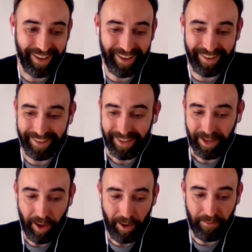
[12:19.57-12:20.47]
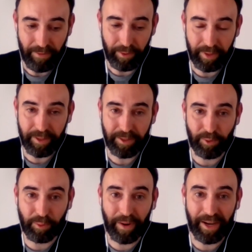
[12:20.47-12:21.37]
a very
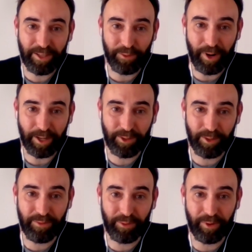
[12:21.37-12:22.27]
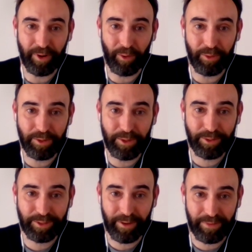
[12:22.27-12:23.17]
strong bias for action for all the new
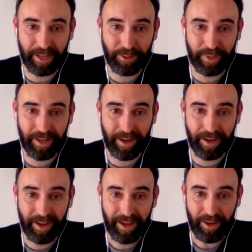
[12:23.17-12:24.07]
stuff that we have.